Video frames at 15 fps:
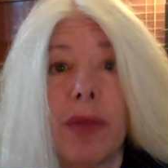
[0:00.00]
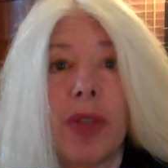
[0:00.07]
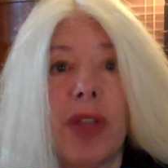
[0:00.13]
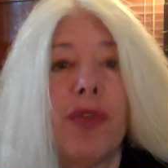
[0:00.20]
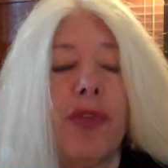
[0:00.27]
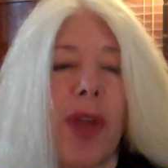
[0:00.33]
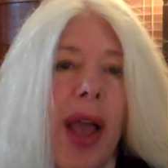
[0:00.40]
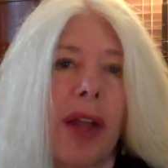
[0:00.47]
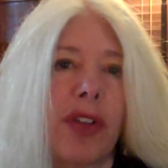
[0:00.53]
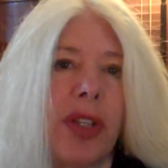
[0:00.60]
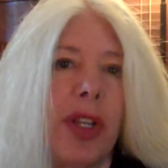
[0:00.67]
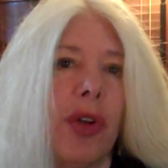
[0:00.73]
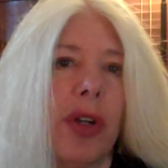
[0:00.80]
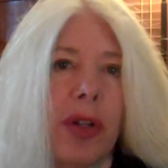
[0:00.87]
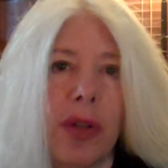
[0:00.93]
In fact,
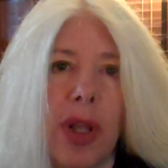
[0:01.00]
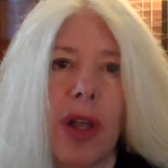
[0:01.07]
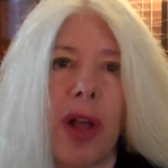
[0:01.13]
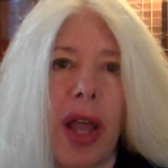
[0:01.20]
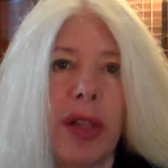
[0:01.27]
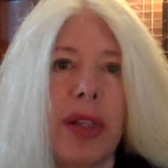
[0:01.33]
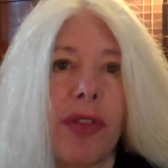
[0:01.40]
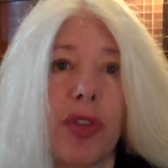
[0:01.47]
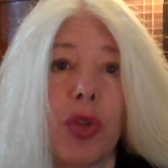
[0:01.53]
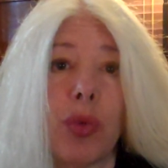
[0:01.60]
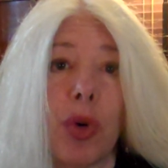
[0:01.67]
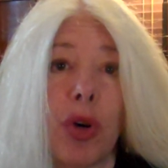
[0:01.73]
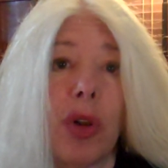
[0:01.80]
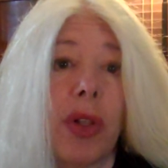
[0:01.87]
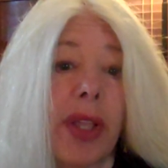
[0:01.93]
here I live in a
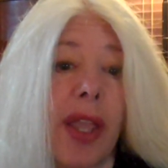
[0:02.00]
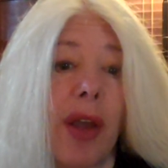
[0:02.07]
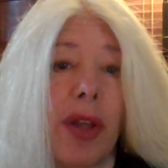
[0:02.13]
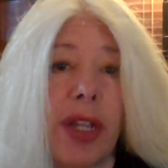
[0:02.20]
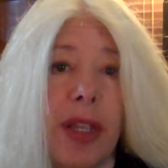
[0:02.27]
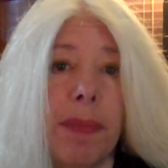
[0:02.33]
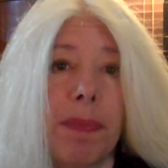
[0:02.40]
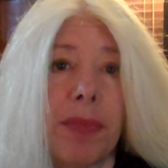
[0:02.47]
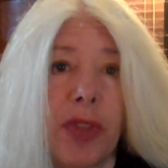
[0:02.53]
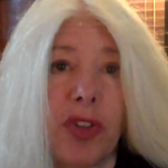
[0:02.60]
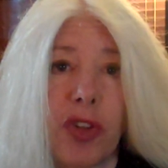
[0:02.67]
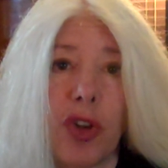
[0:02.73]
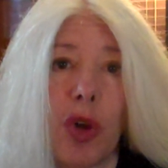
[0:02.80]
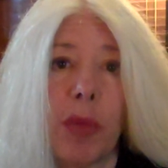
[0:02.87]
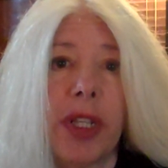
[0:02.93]
rural county,
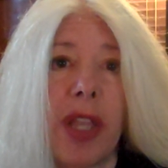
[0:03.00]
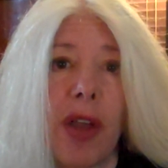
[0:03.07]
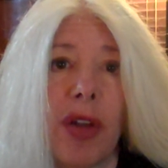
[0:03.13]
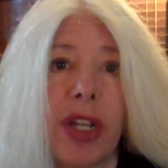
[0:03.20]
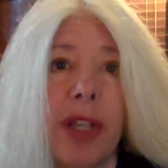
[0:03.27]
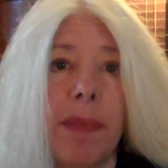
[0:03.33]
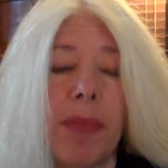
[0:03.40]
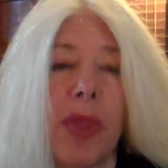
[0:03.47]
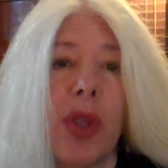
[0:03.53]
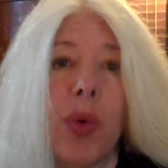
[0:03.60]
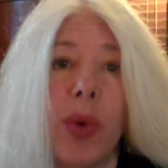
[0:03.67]
Sonoma County.